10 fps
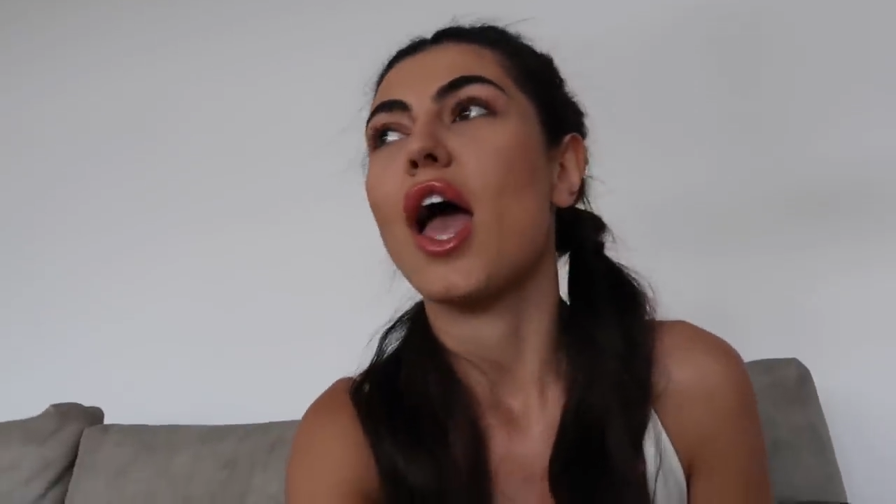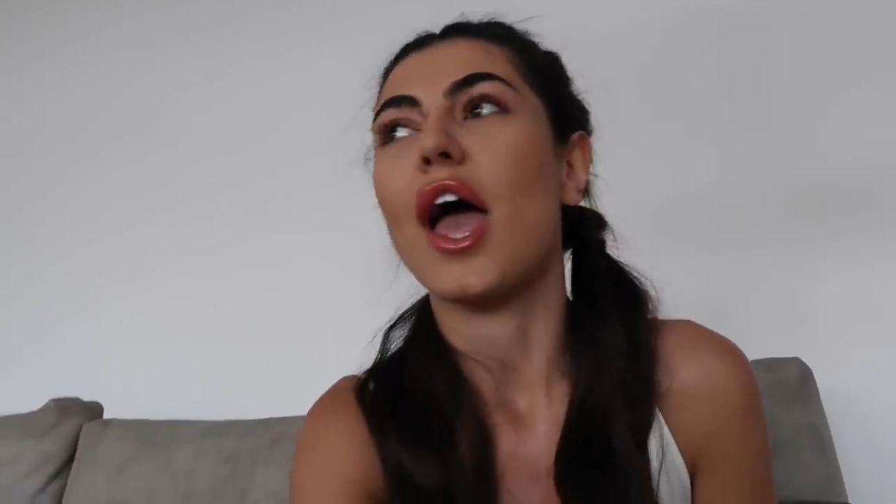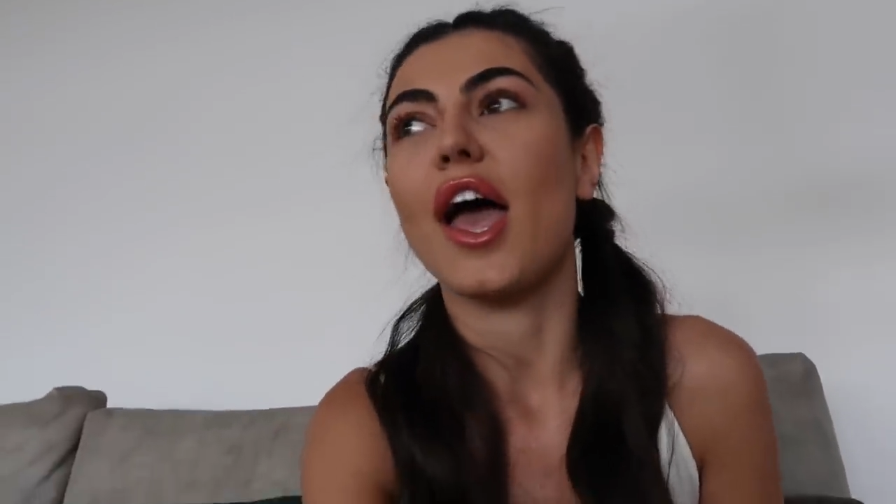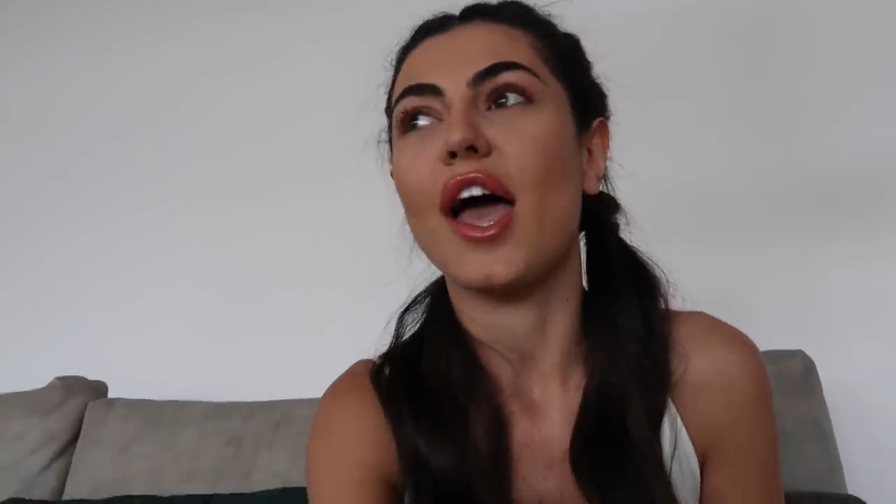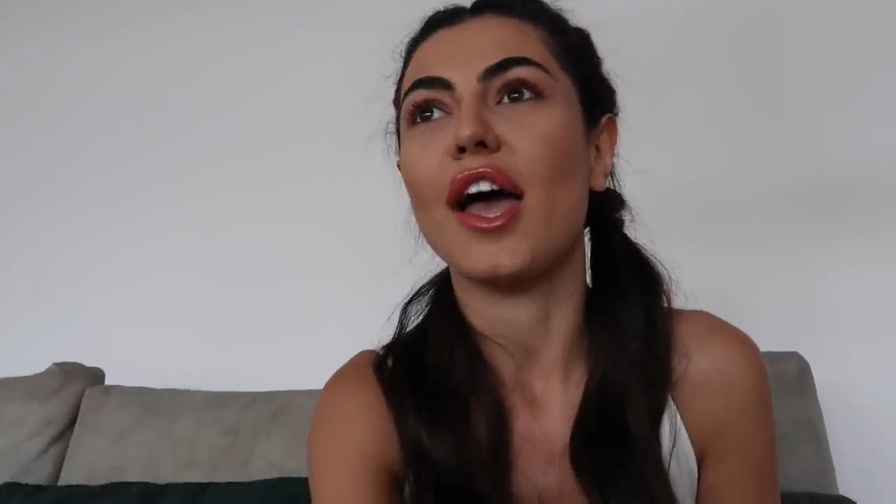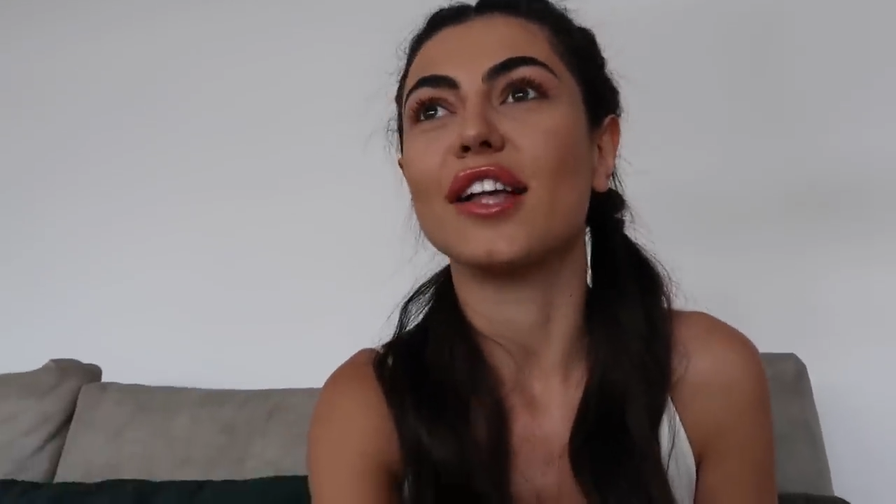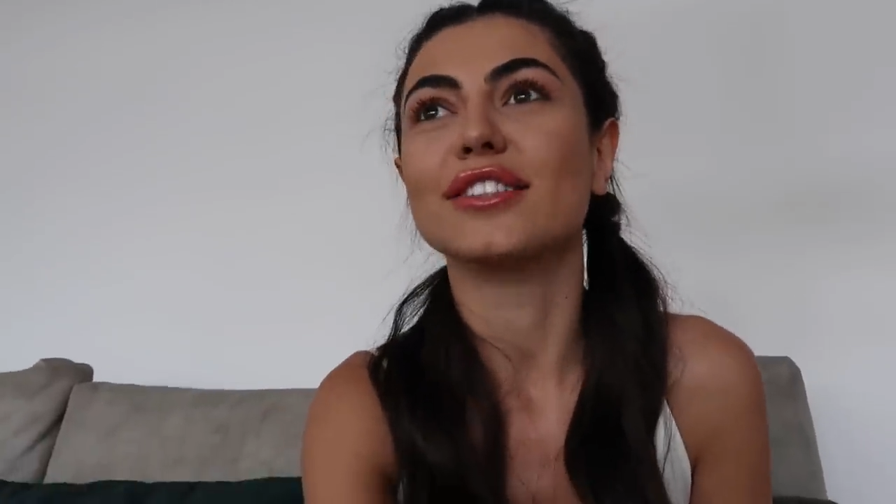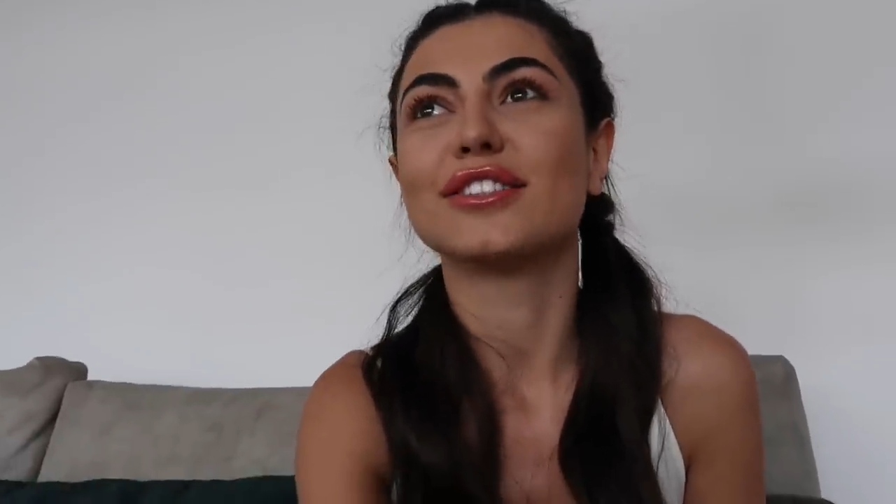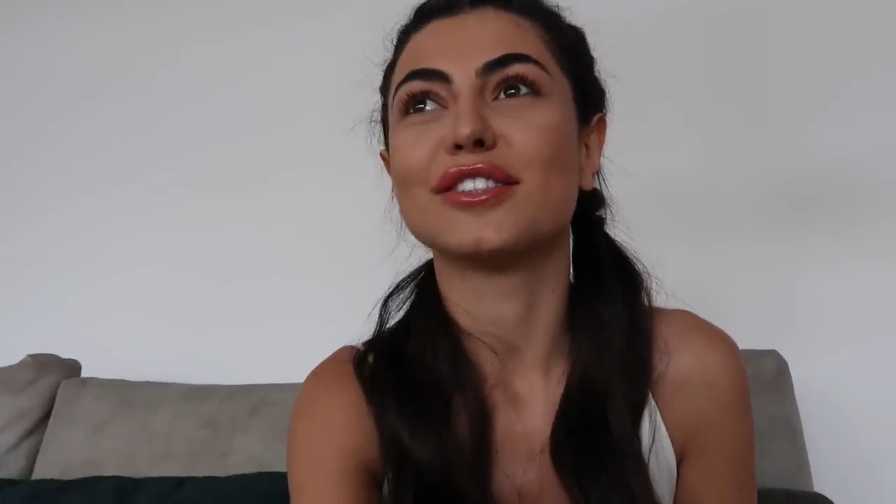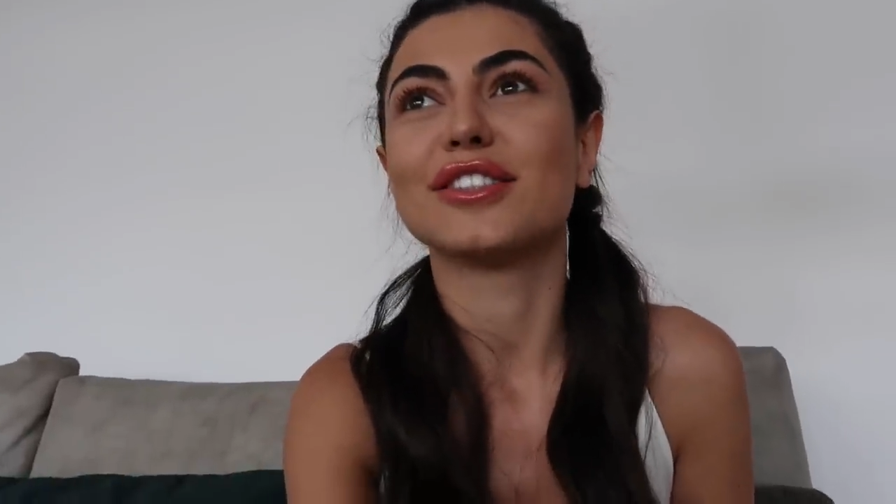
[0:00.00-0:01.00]

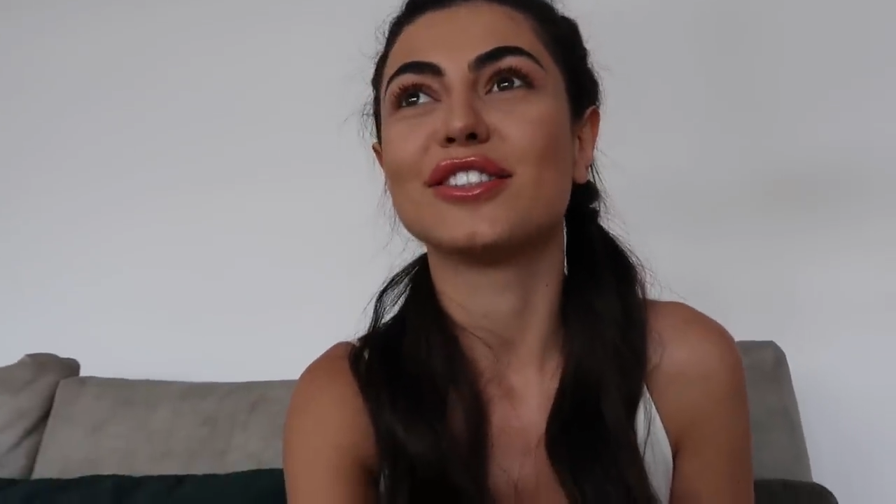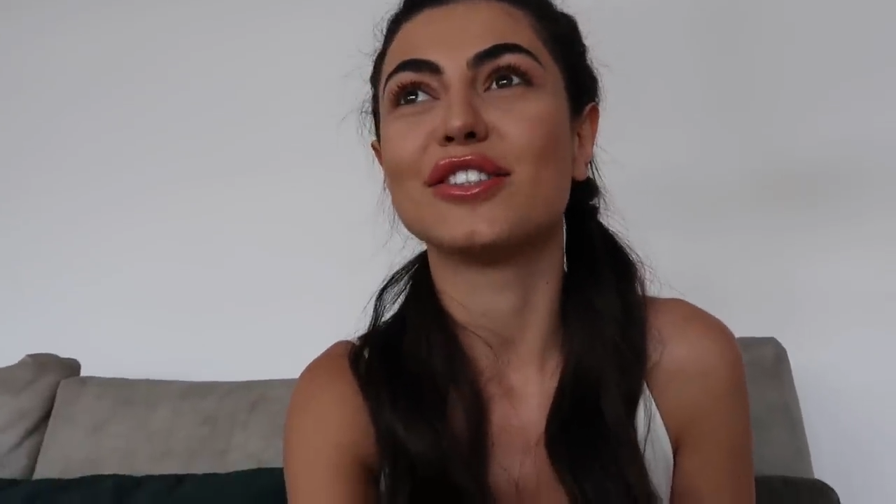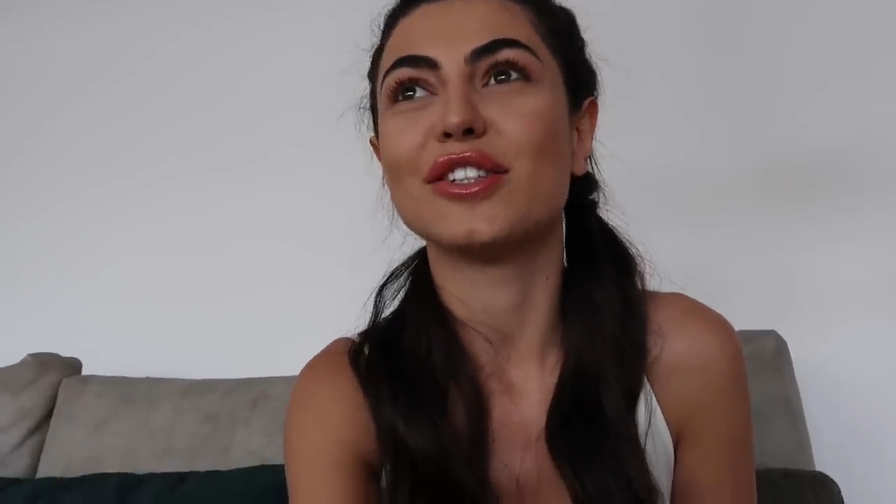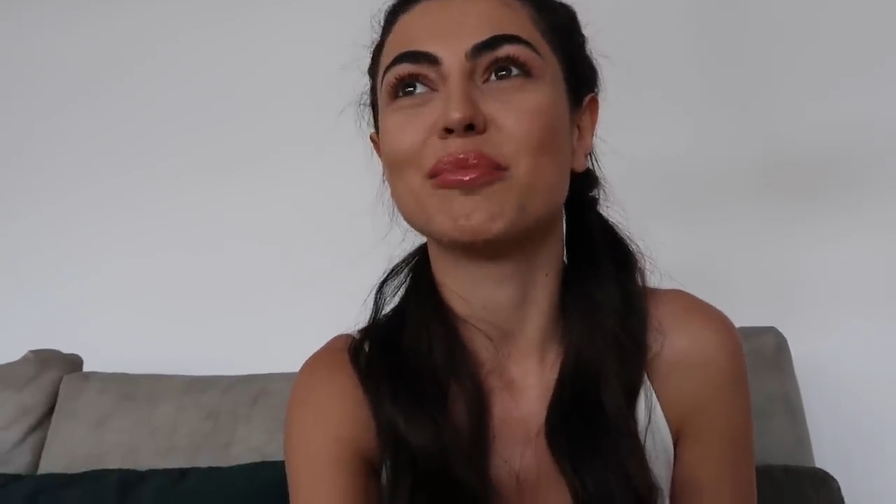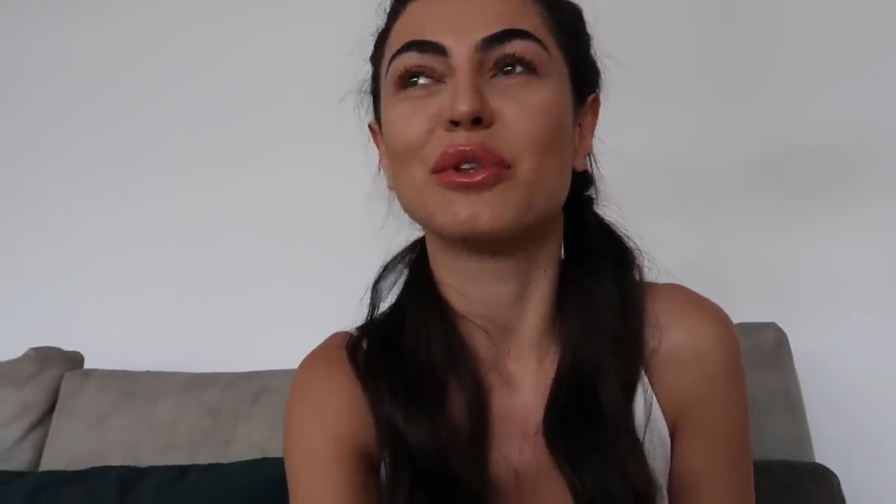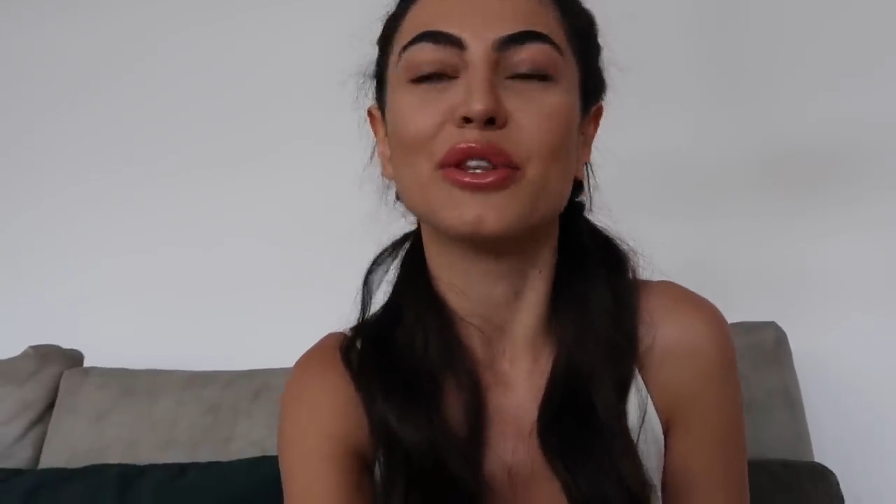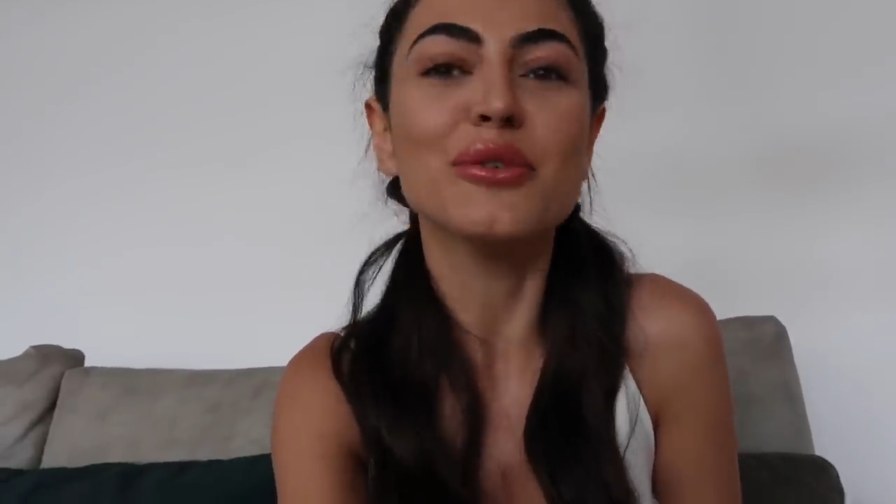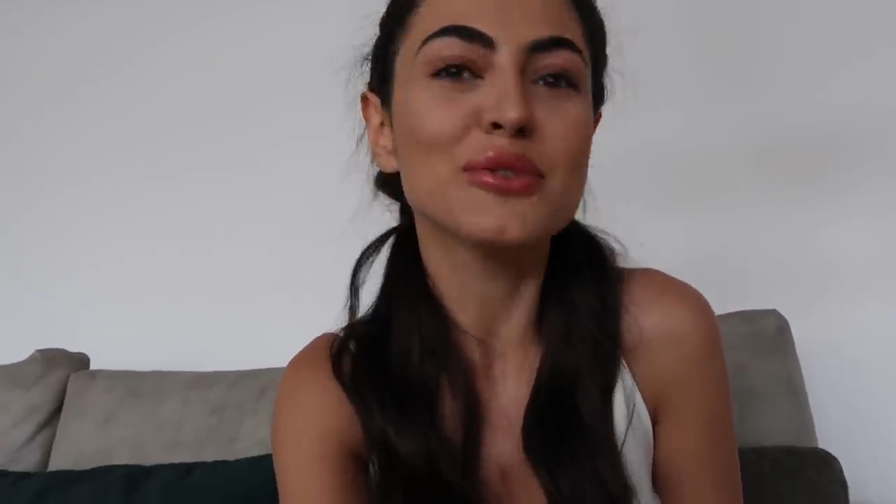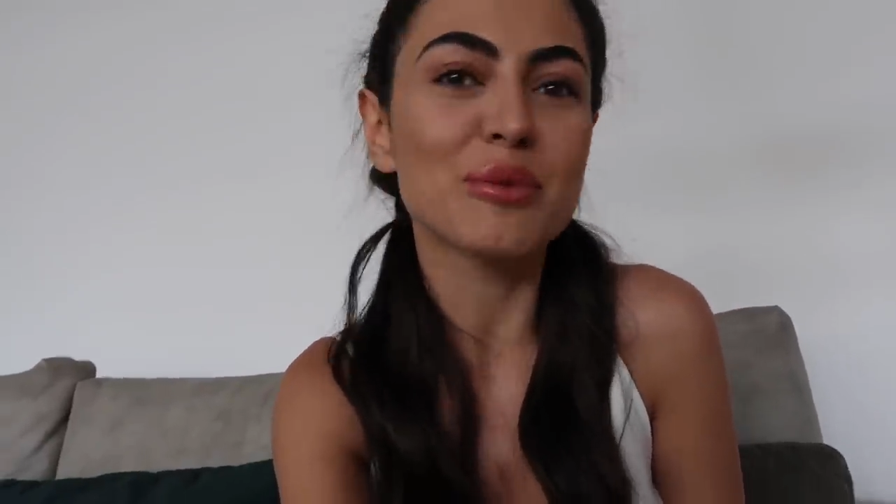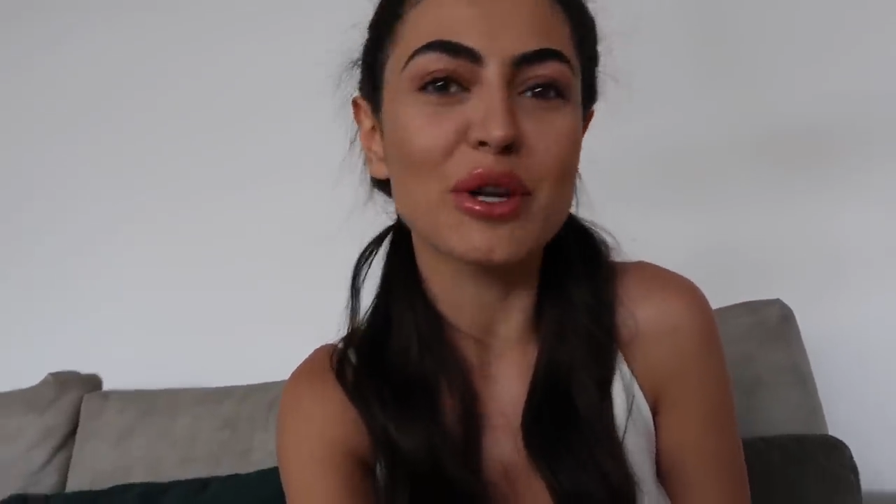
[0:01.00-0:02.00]
And the balloons